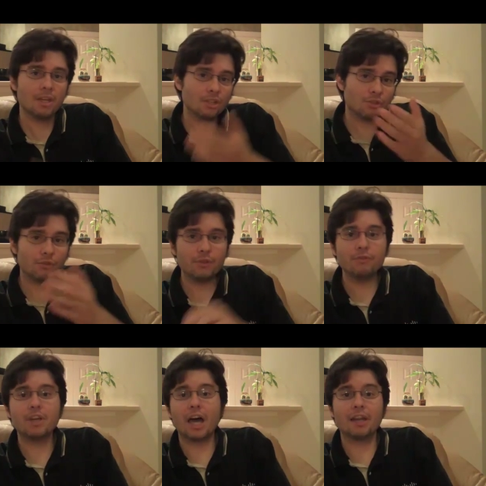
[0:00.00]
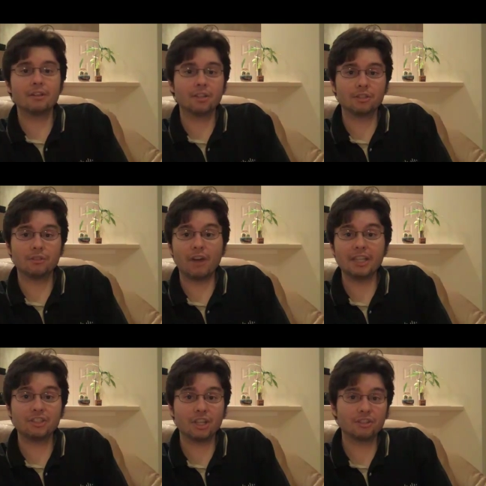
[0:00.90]
So if you've got a, a,
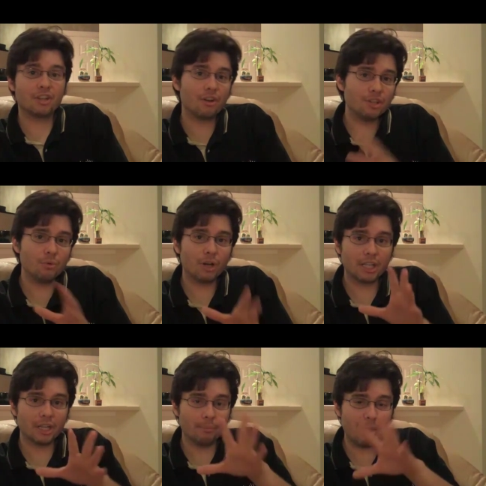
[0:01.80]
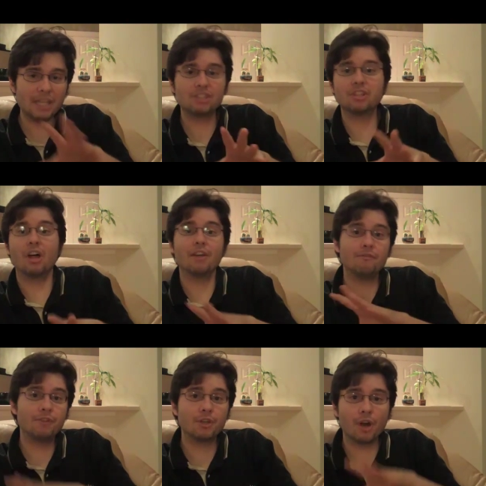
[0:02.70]
device out there and you want to get a baseline,
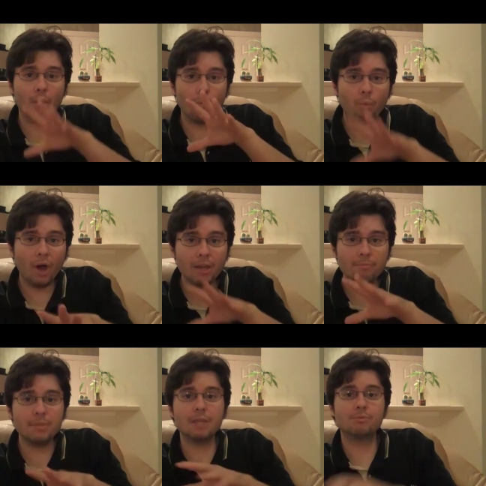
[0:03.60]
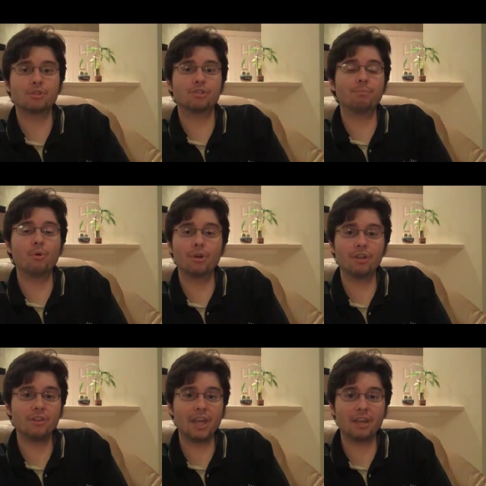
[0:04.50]
figure out what MIBs are
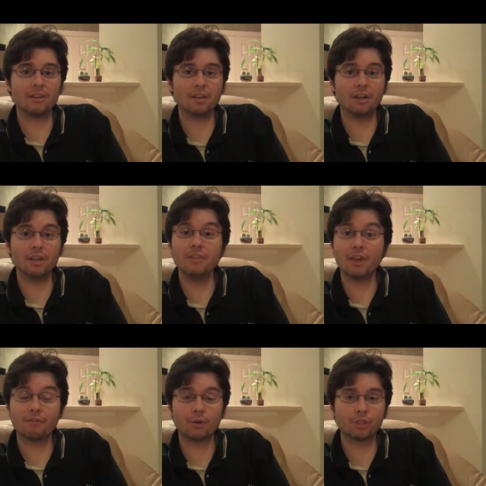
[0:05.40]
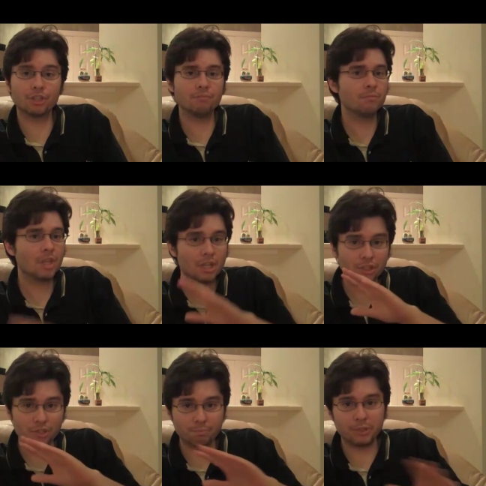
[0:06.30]
supported in that, uh, in that version,
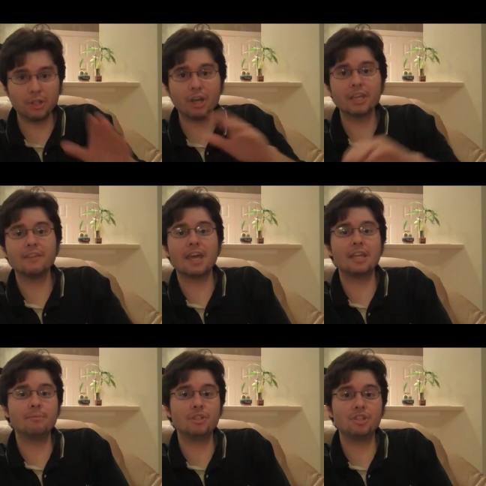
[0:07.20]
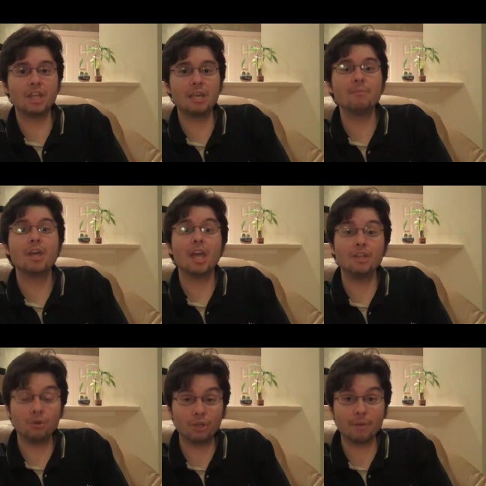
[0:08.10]
just plug in that image name
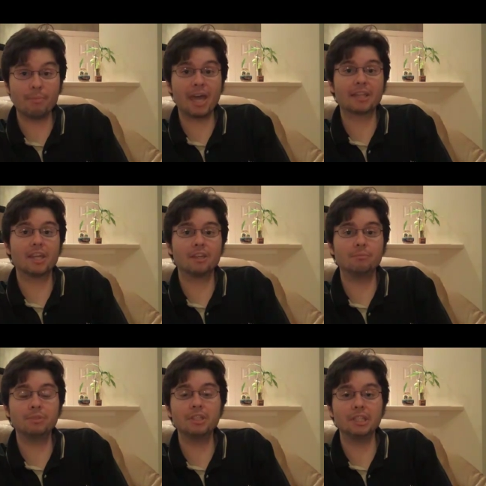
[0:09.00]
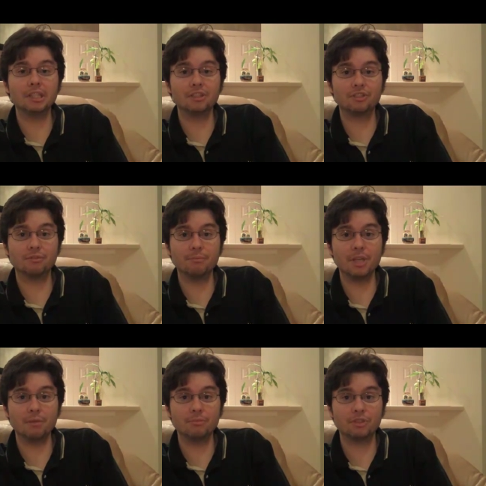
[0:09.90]
and you'll get back that complete list of
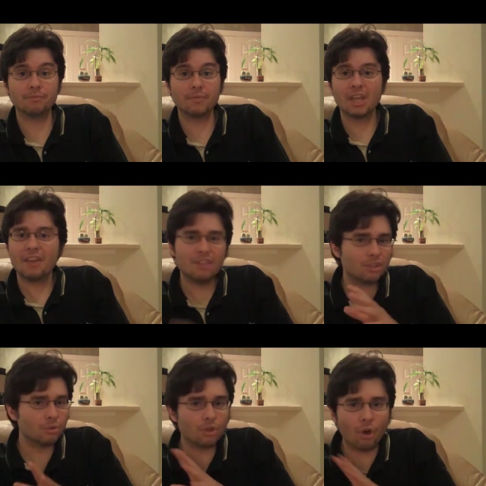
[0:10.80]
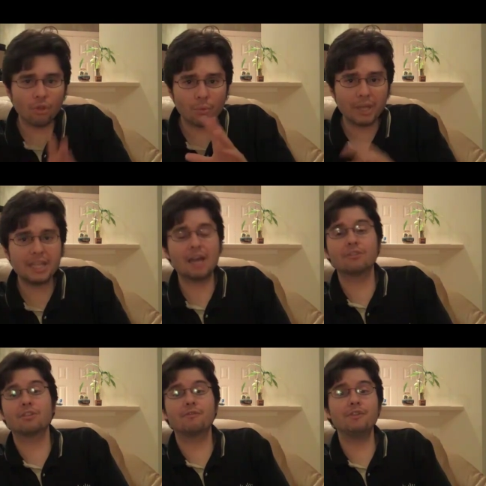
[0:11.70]
MIBs. This goes all the way
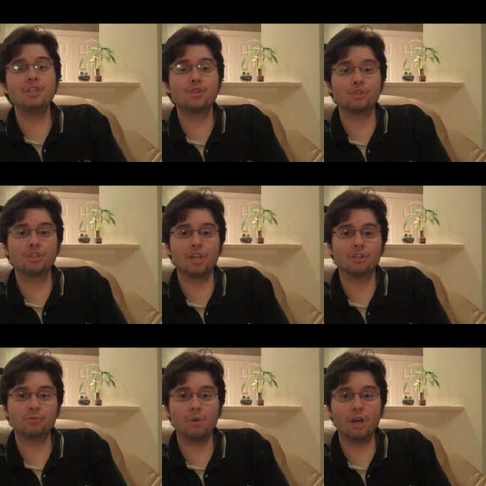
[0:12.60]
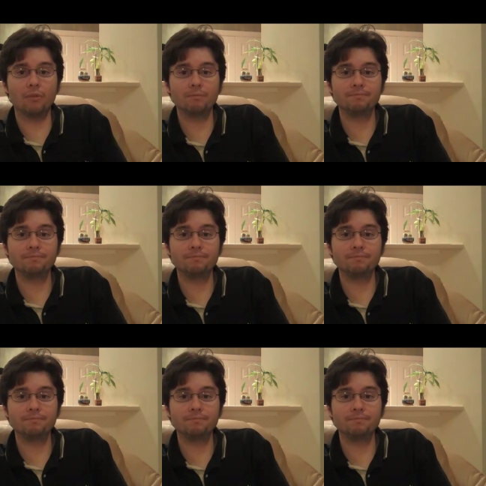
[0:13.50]
down to the feature set as well.